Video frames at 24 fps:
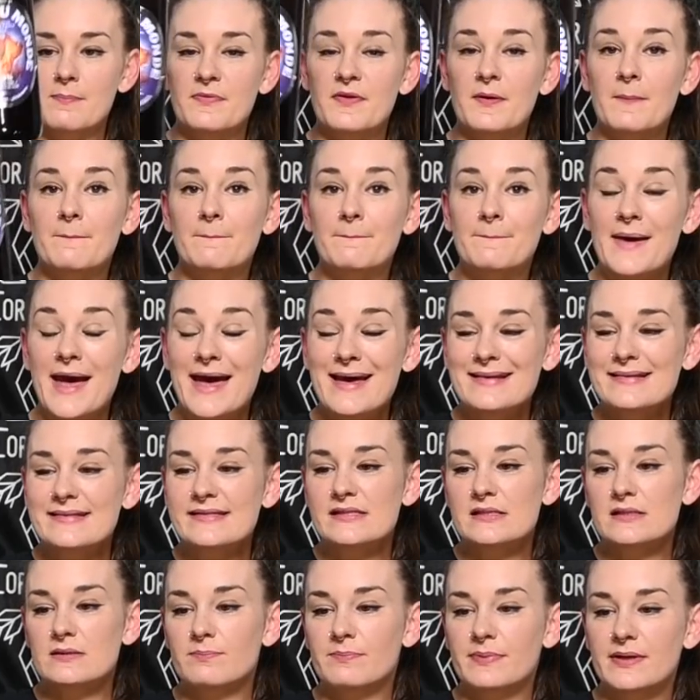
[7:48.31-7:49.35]
The
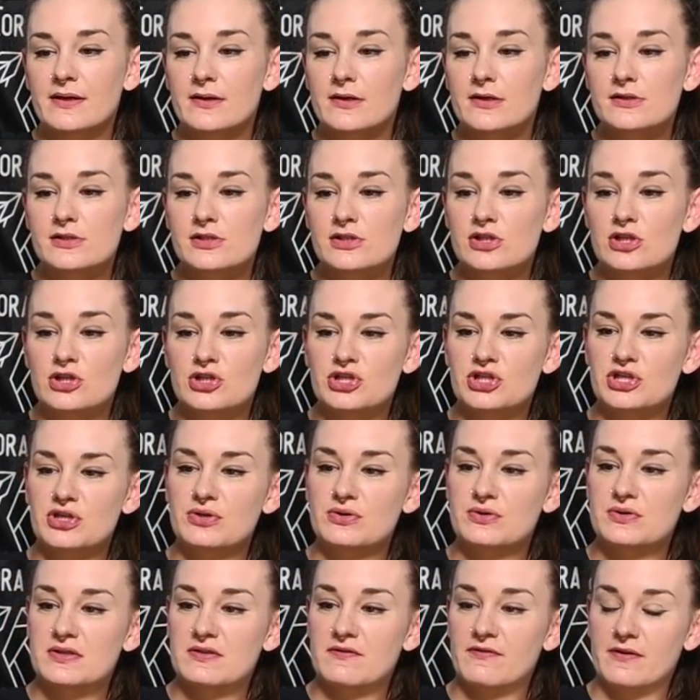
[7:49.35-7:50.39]
best beers to
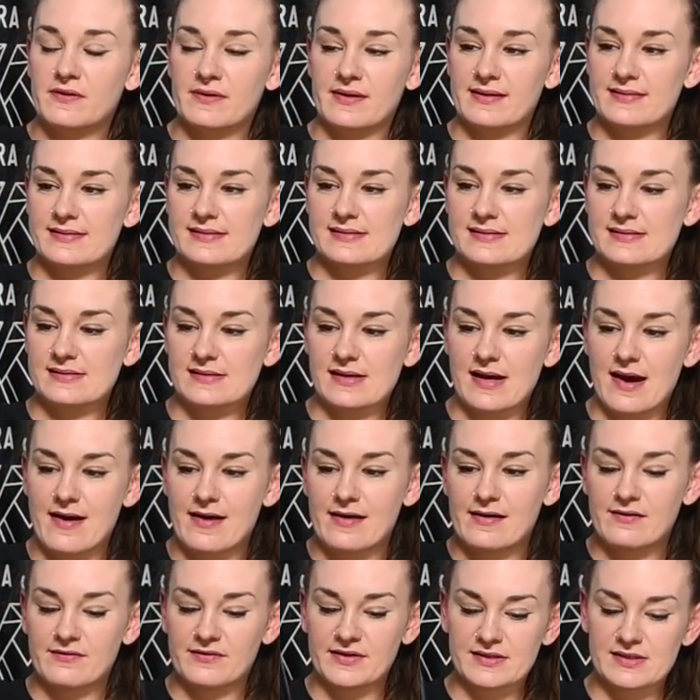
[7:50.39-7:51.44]
choose for this
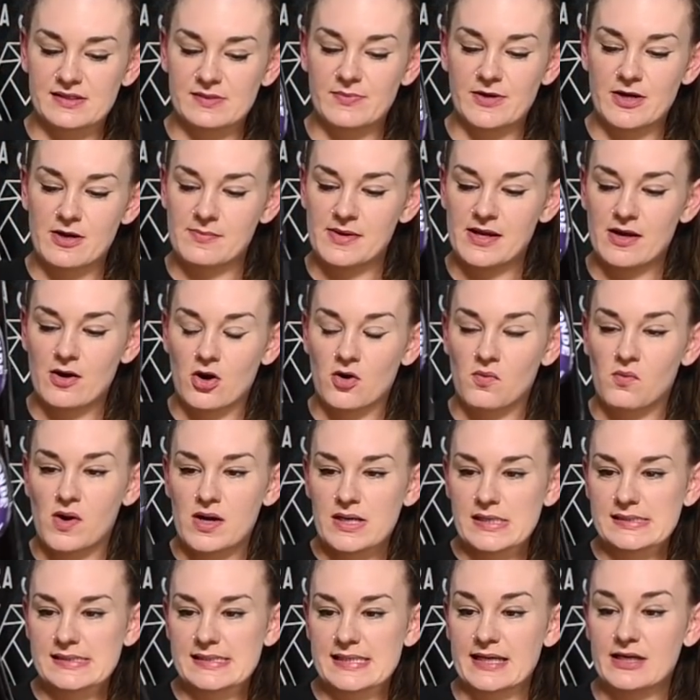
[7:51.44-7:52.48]
kind of experiment are
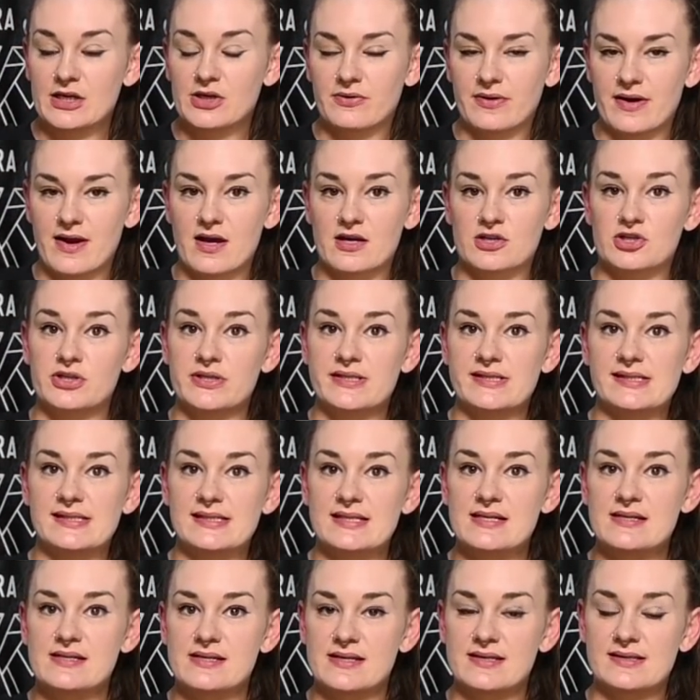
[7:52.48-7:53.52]
ones that you can actually
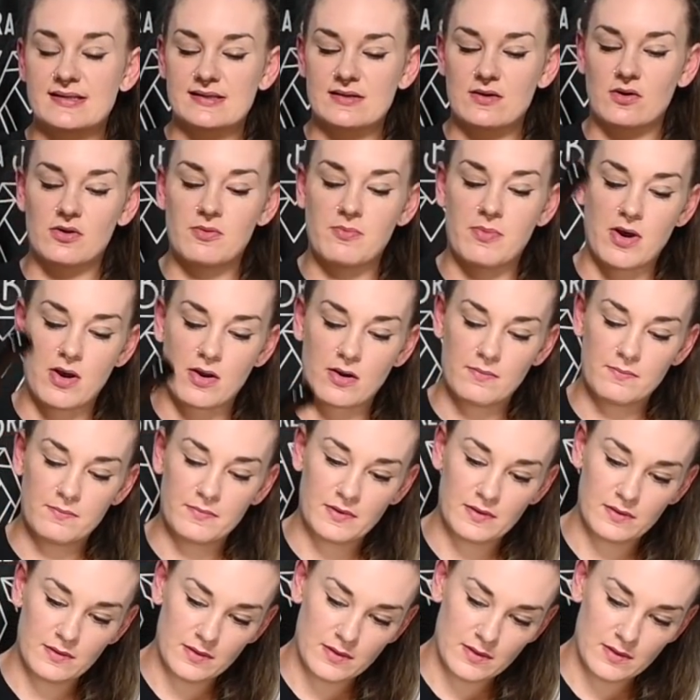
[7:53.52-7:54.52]
see yeast on the bottom.